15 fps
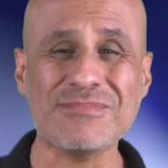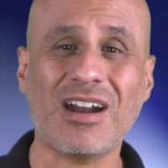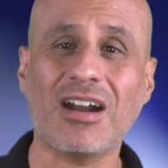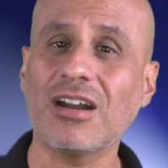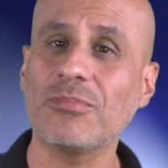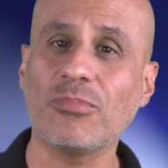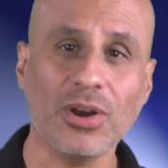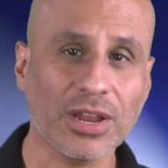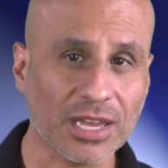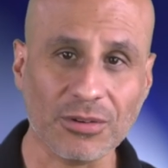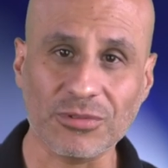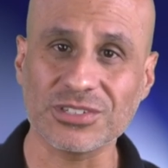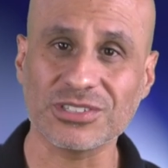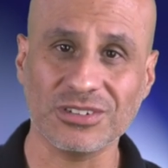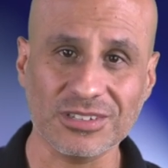heartbreaking
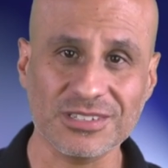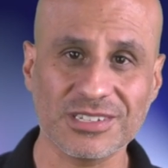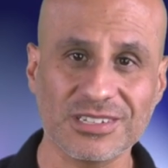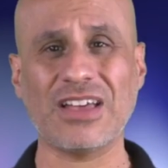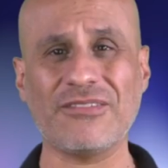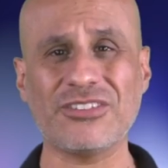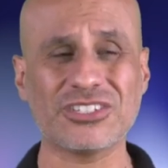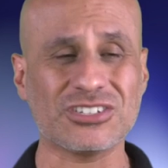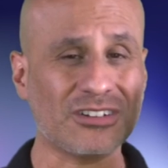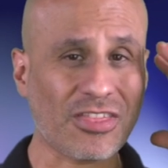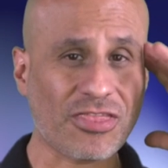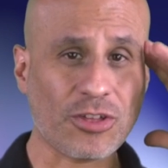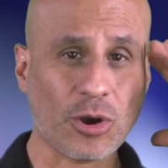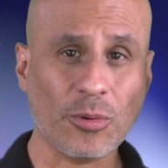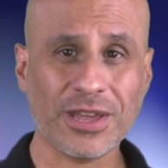results? Have you started
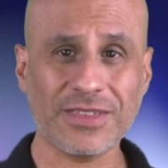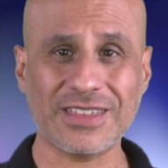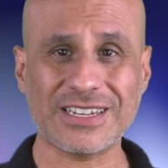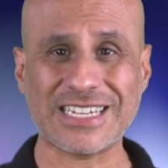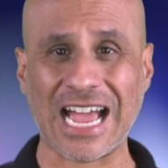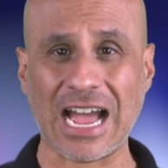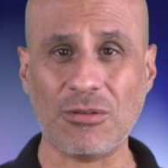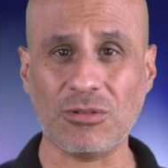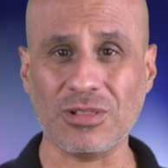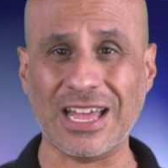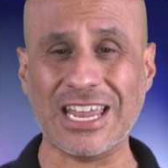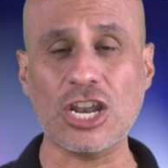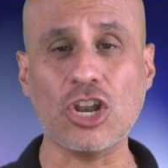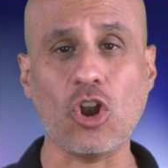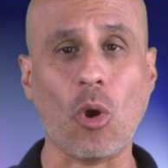throwing in the towel
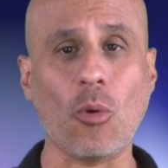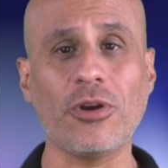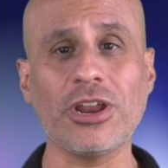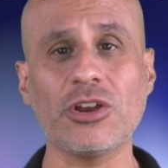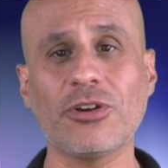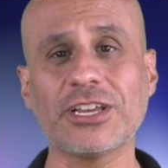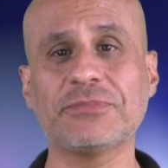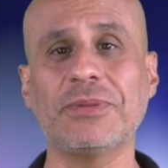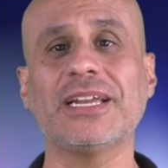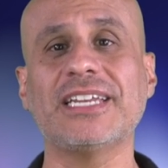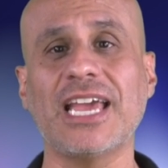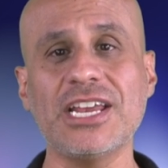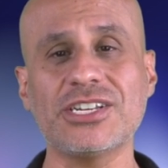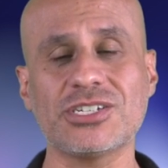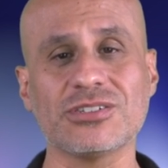and lowering your
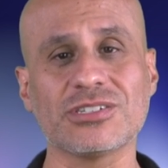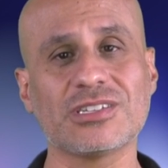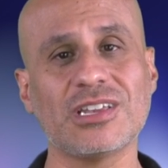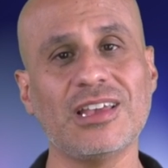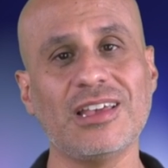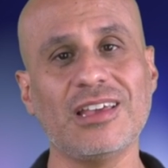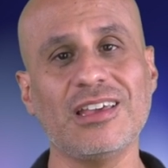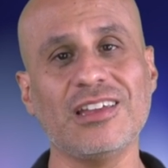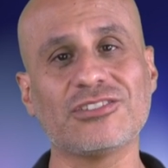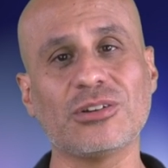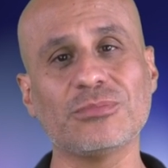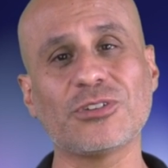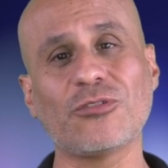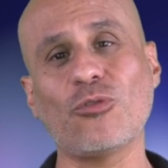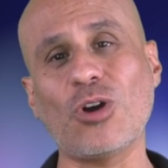expectations in
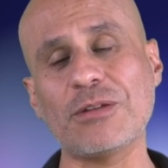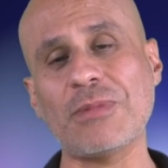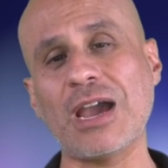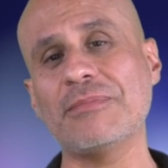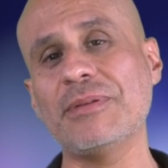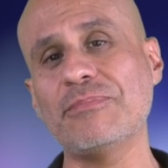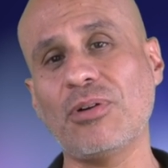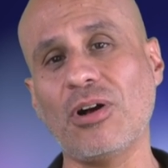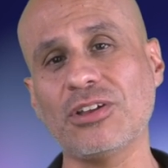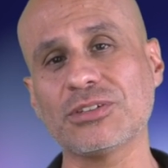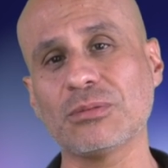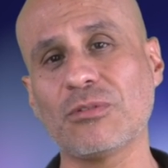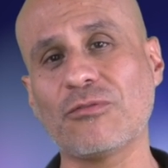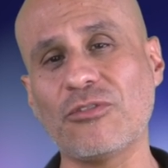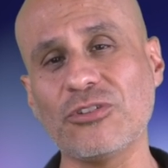terms of what might be
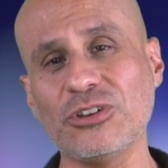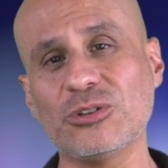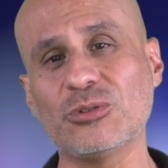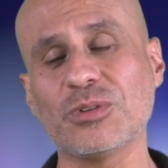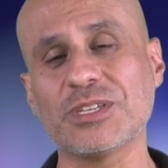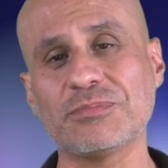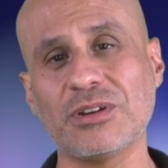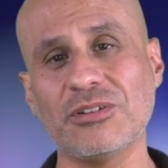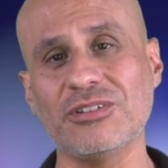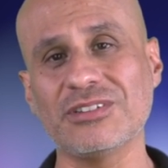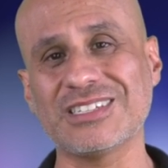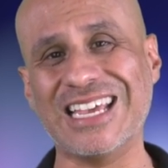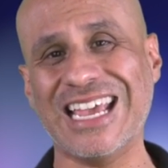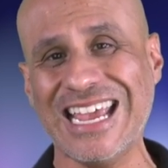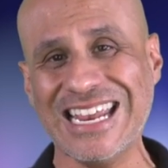possible for you to
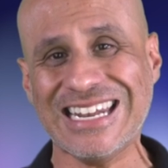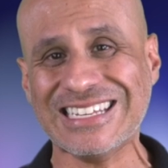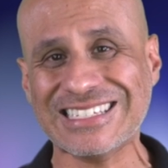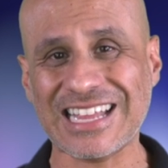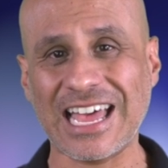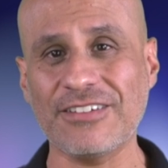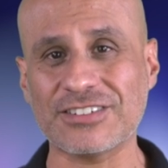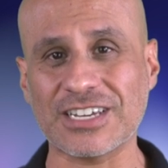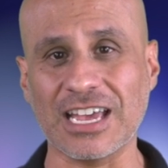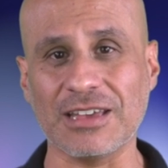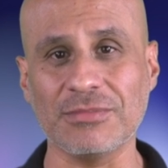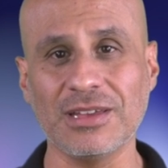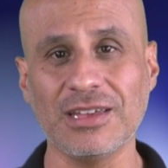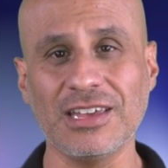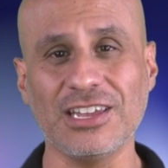experience in this
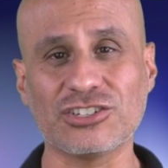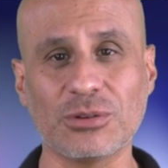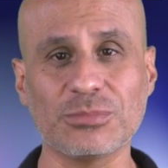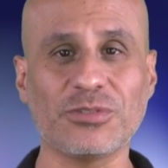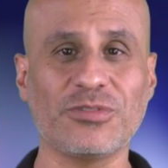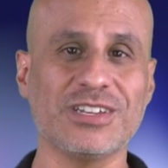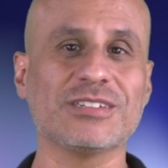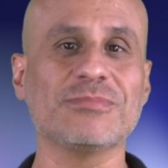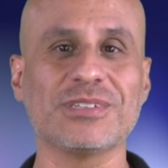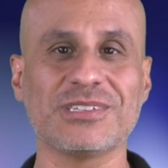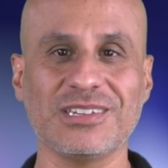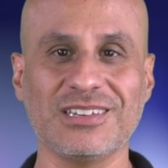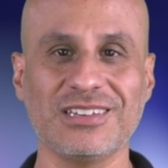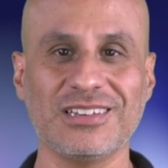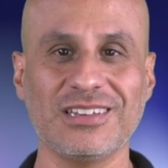lifetime in terms of intimacy?